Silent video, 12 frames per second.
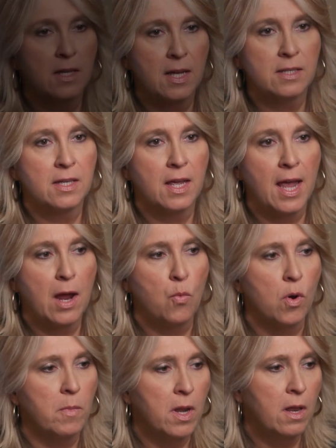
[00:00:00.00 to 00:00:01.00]
As a gay
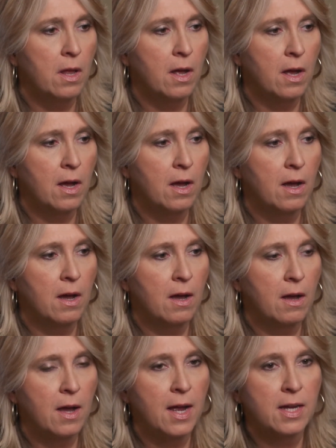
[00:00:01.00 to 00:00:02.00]
woman,
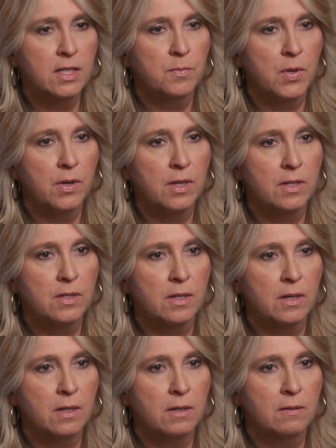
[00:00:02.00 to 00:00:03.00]
I experienced
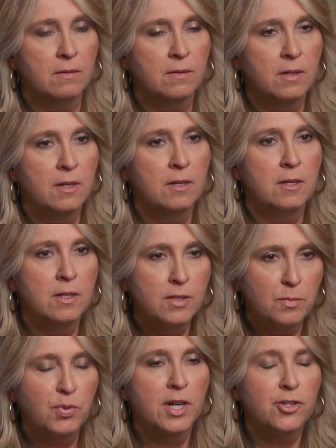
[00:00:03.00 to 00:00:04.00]

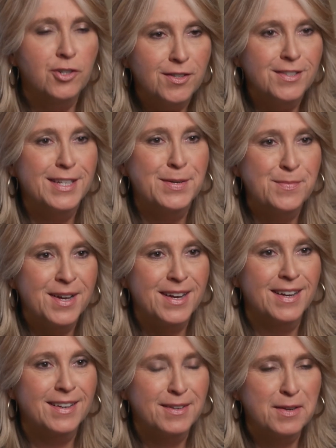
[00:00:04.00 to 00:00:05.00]
some prejudice in
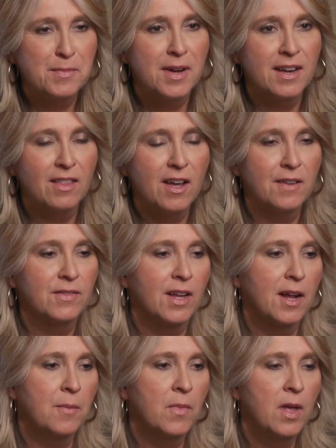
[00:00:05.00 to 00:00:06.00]
my
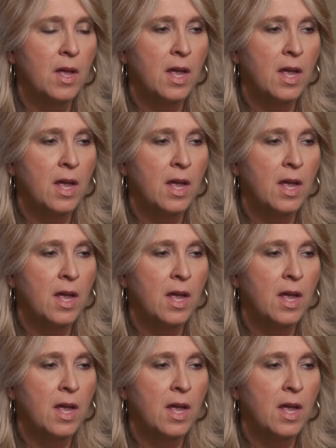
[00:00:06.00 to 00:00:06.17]
lifetime.